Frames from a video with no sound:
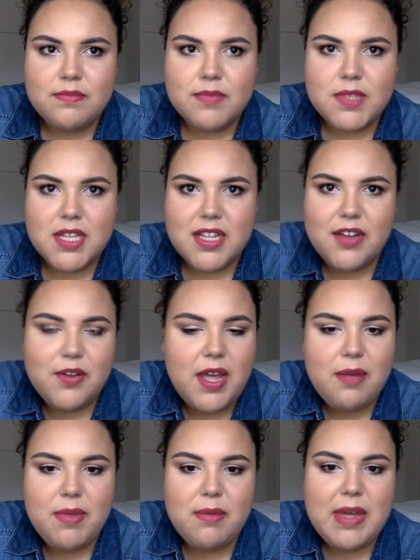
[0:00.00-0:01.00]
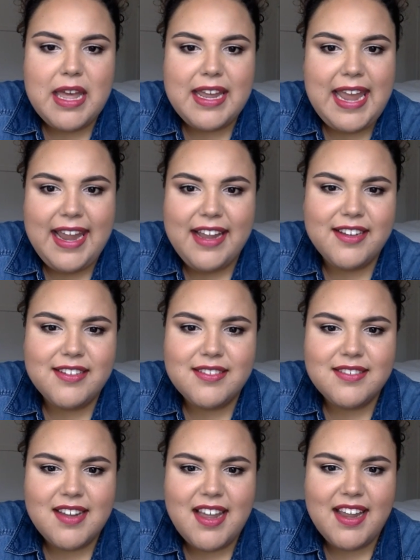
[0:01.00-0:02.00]
say okay, maybe I
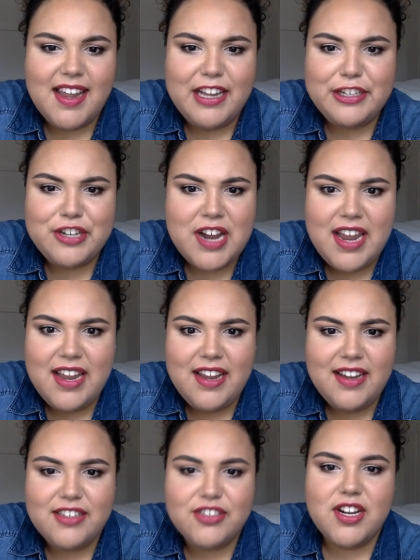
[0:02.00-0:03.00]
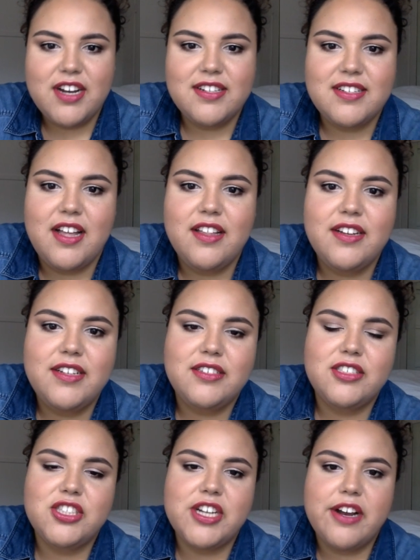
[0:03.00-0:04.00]
can try it and try to sell it and
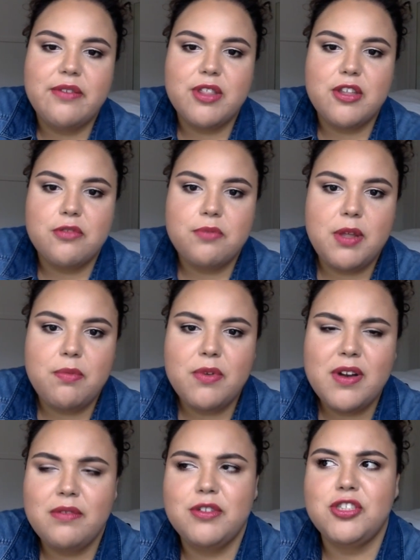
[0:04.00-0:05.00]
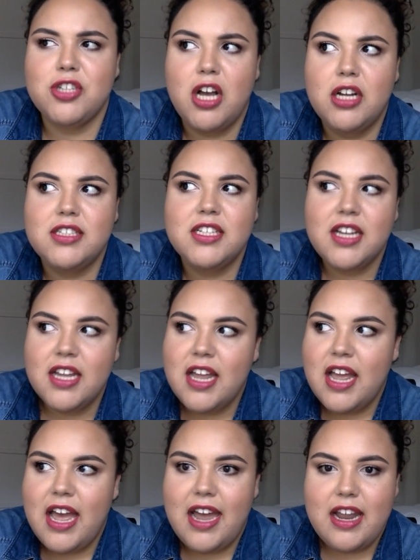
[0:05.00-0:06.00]
share it with other people. And I was shocked
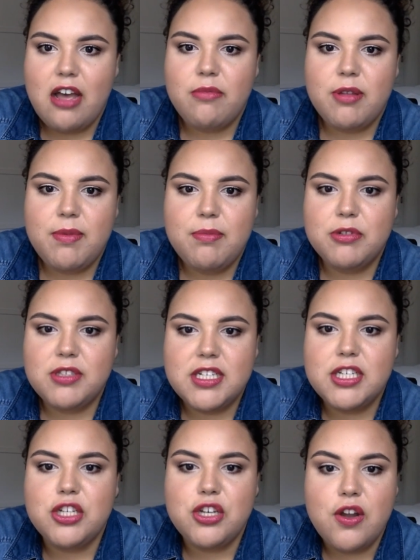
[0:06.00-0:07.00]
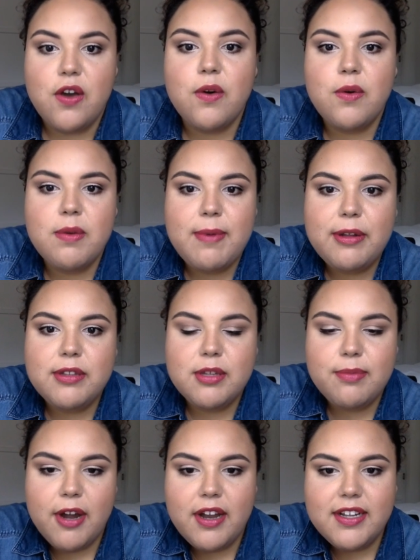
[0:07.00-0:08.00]
at how many people didn't know about the
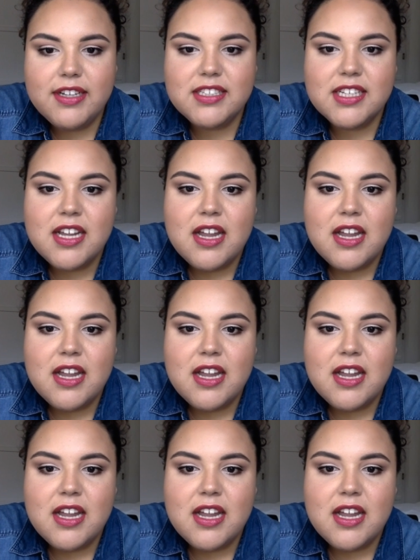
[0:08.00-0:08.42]
product,